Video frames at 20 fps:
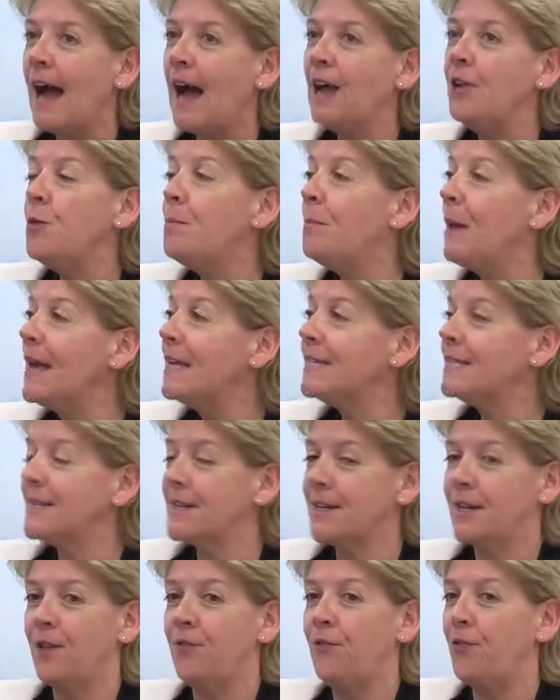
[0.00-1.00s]
And you
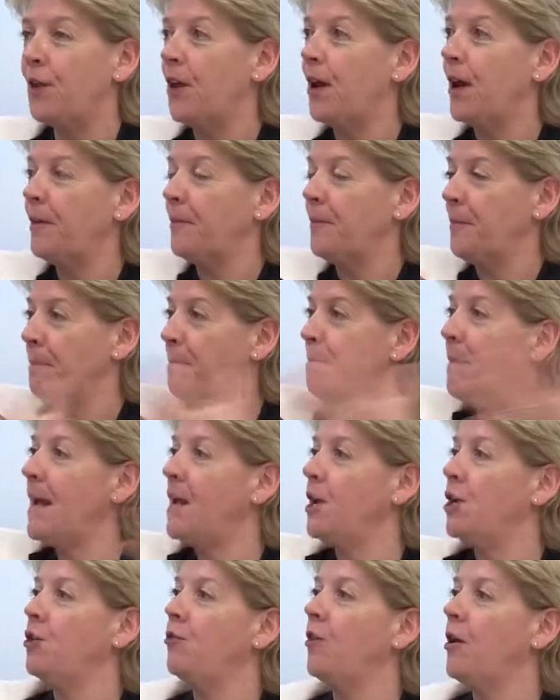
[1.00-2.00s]
basically, if you like,
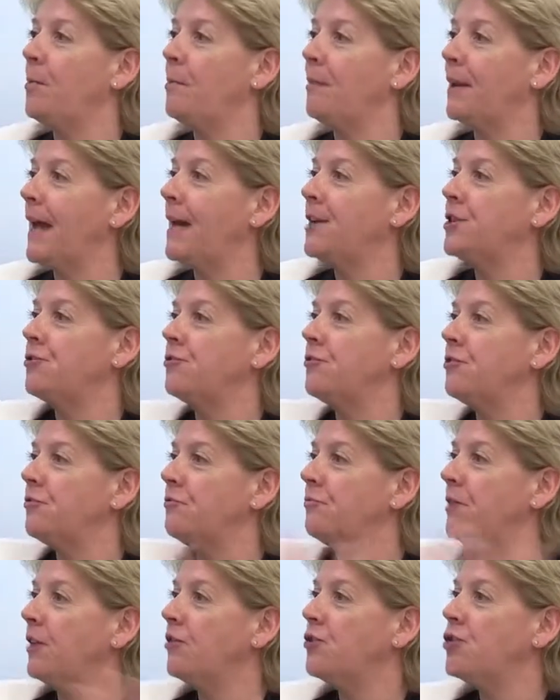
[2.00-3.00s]
make your own platter
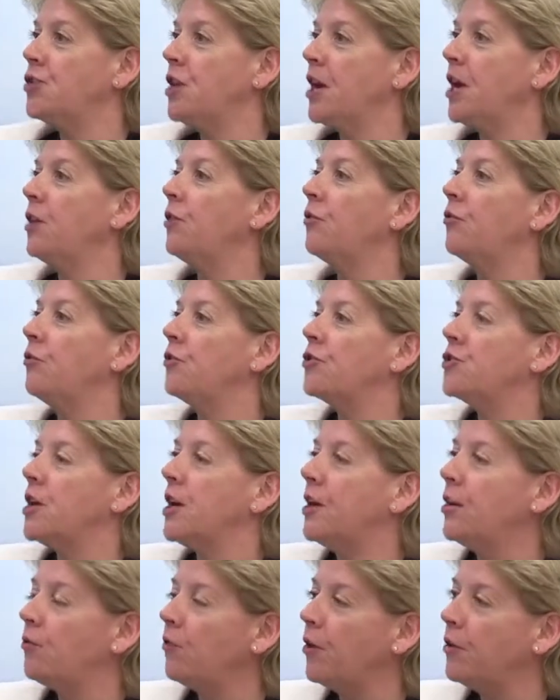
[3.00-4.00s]
and share your
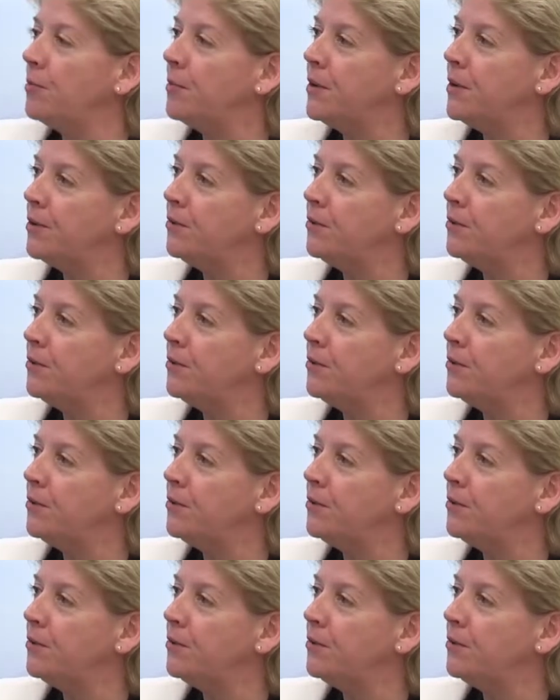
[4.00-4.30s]
own meal.